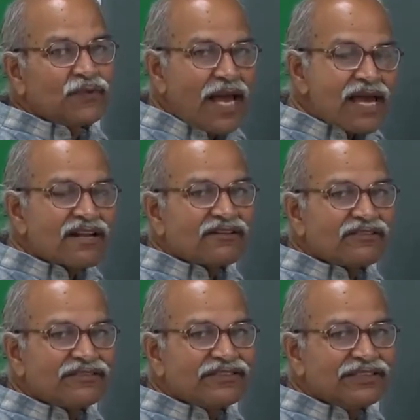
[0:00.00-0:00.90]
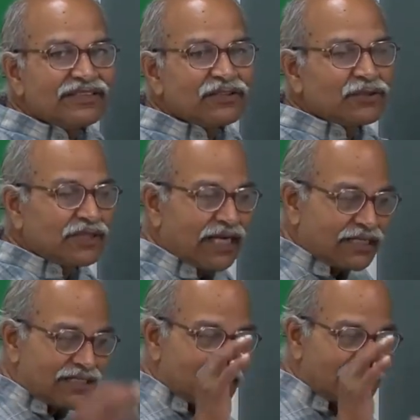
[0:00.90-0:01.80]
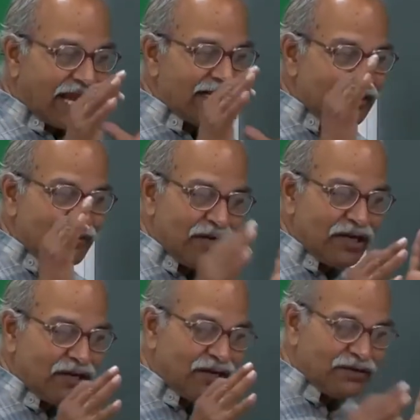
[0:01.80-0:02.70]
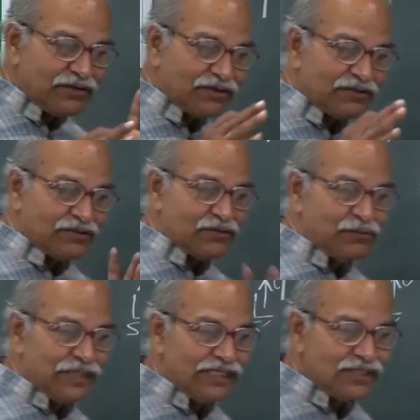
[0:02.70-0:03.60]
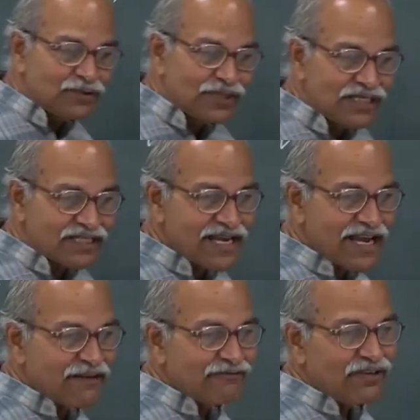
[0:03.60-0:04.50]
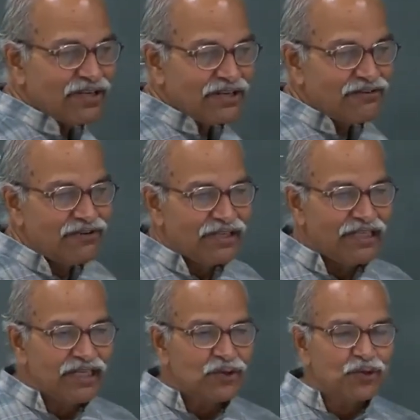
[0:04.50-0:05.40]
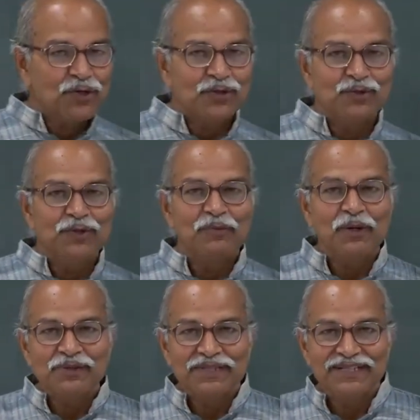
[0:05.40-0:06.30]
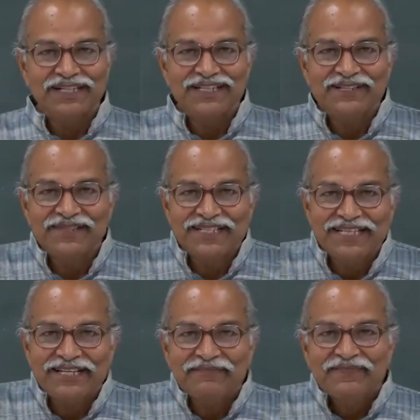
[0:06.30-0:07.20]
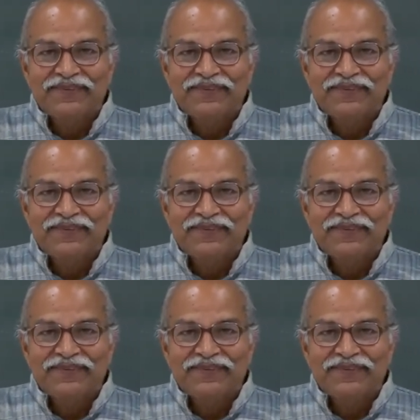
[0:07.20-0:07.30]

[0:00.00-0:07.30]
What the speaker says: wire? So, that is a dilemma many students have when they do not know about relativity.